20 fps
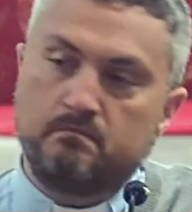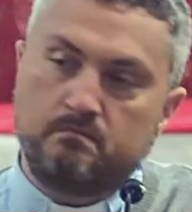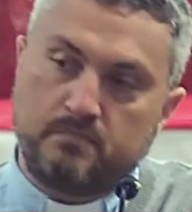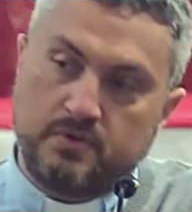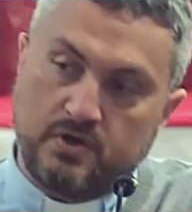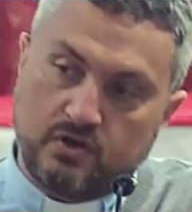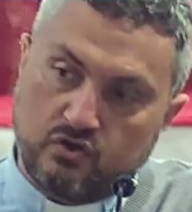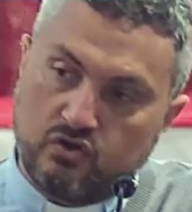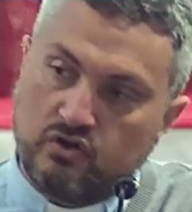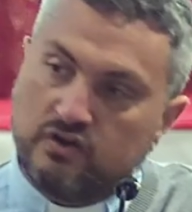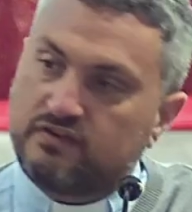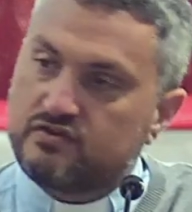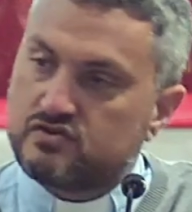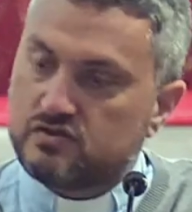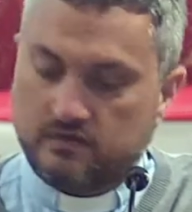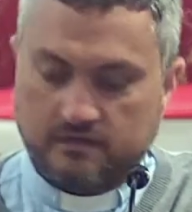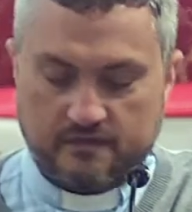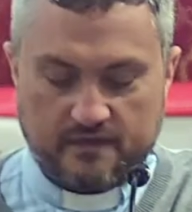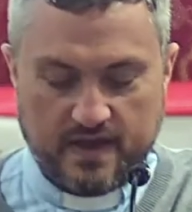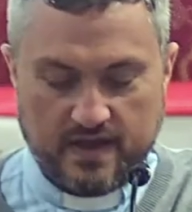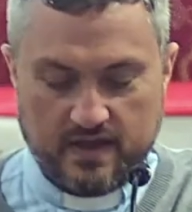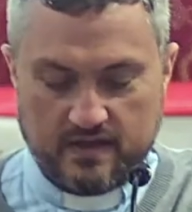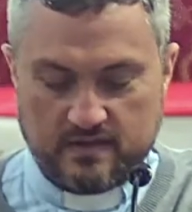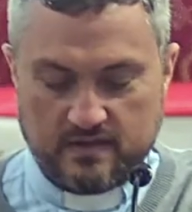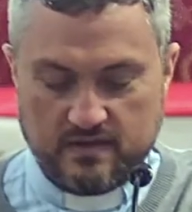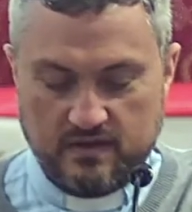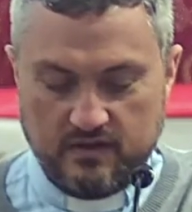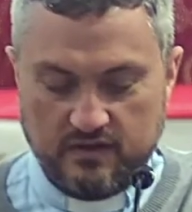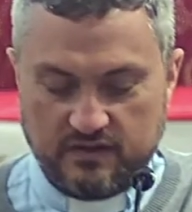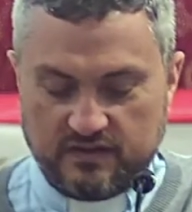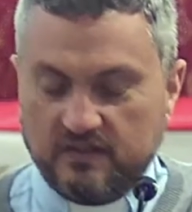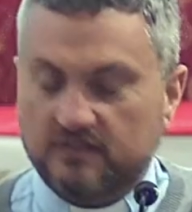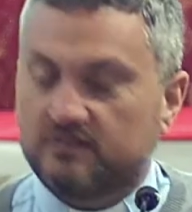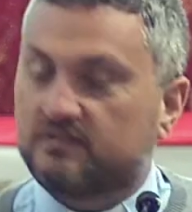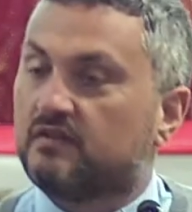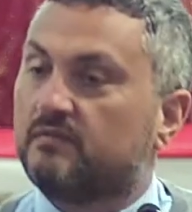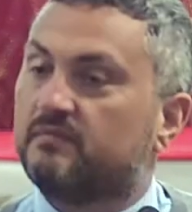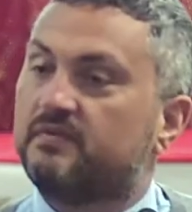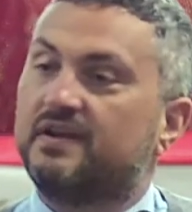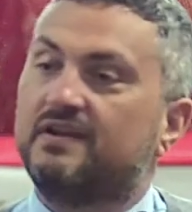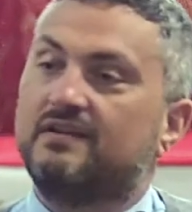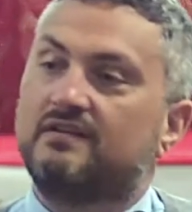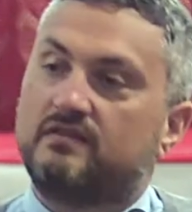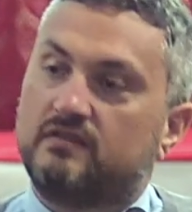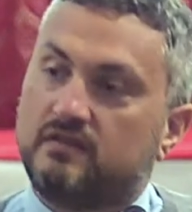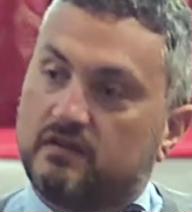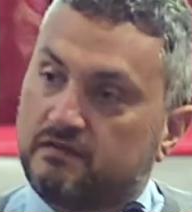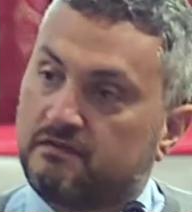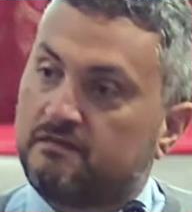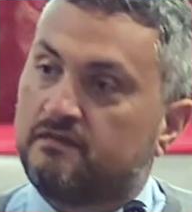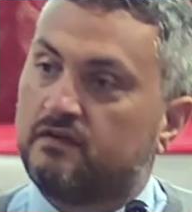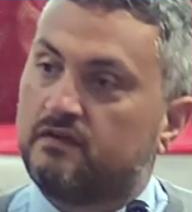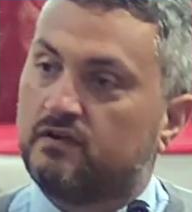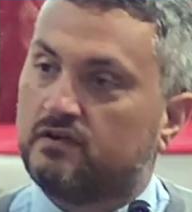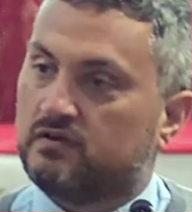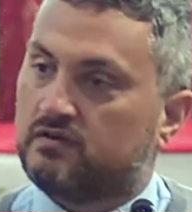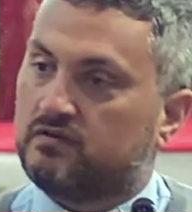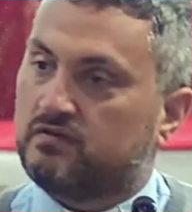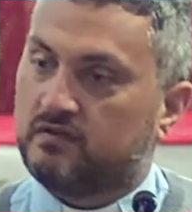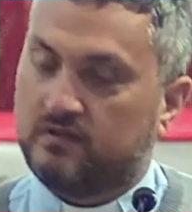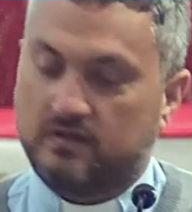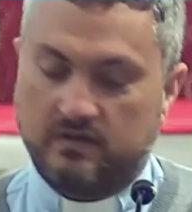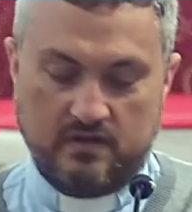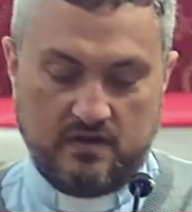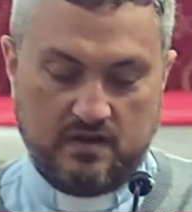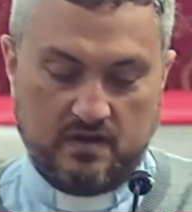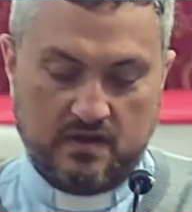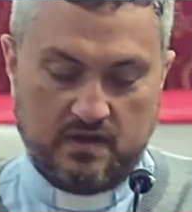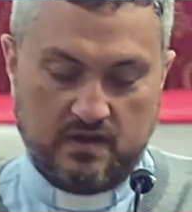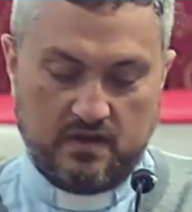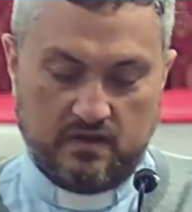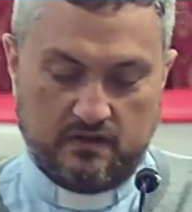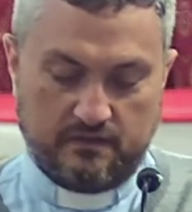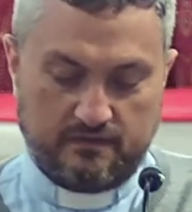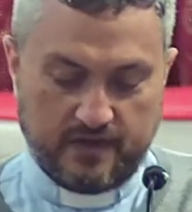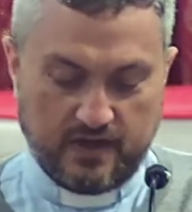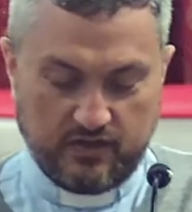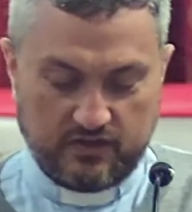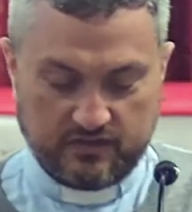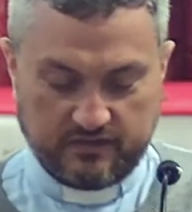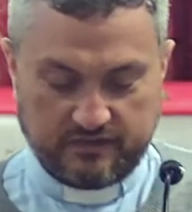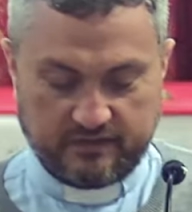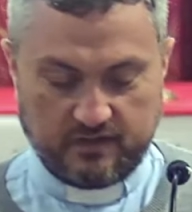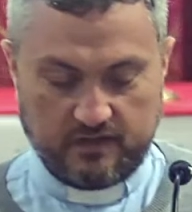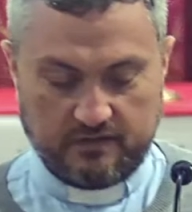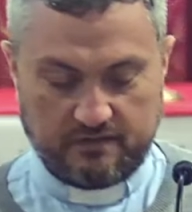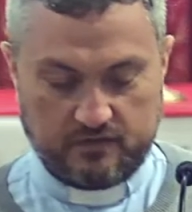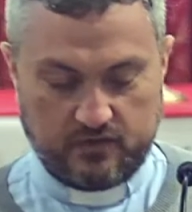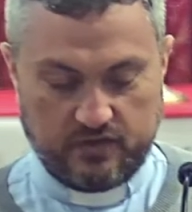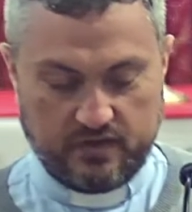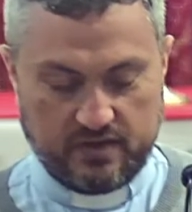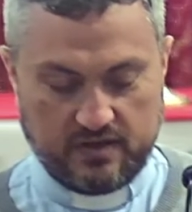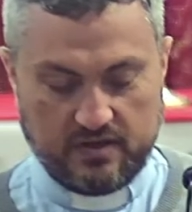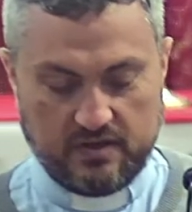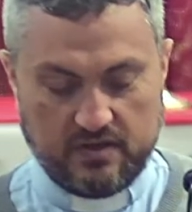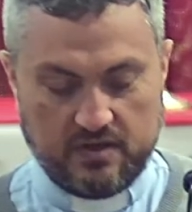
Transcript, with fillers: But the Christian faith says something different in the face of suffering.